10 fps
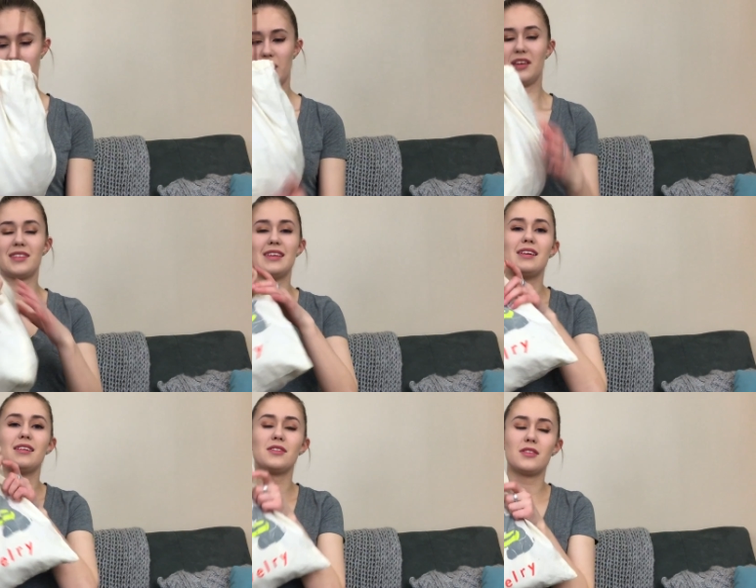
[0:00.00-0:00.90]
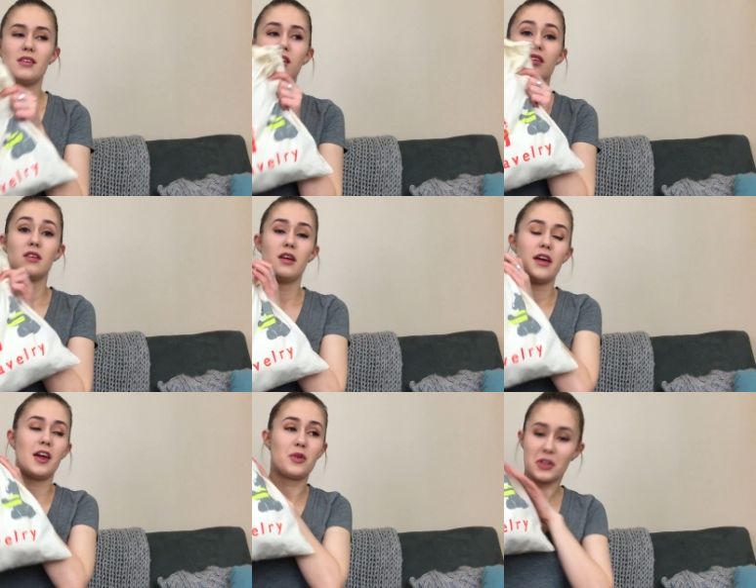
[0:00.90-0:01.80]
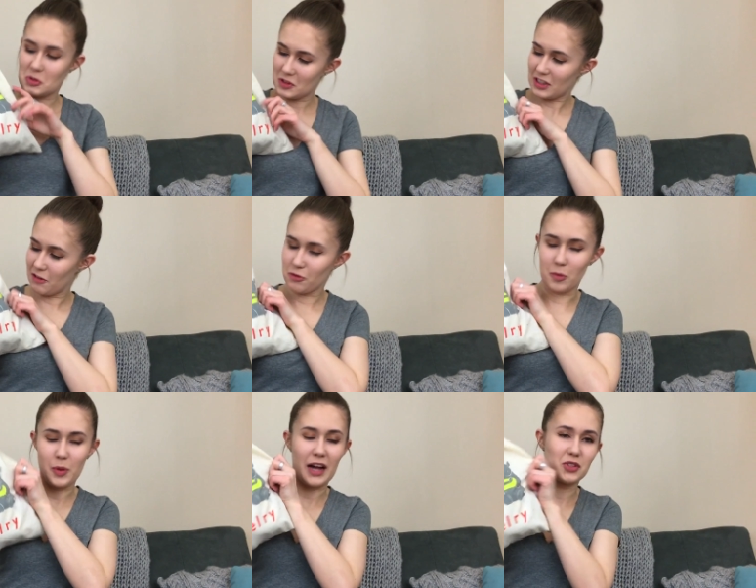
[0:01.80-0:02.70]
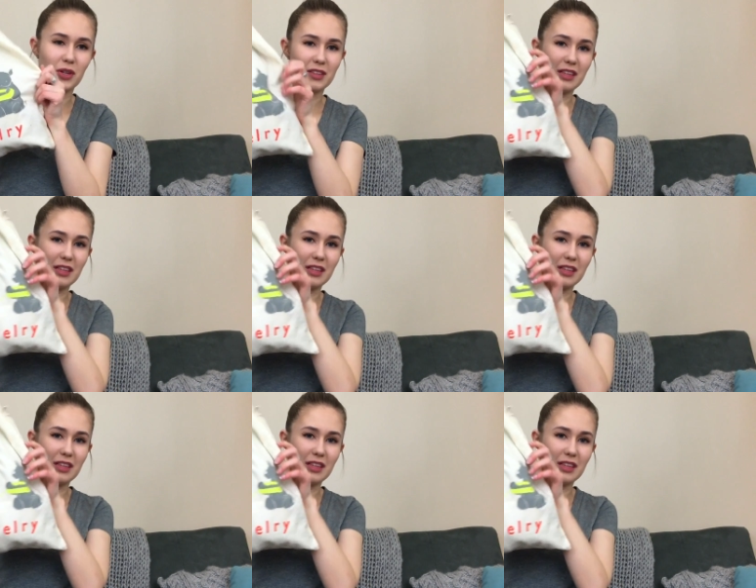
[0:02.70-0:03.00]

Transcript: but this is a Christmas gift from Patrick,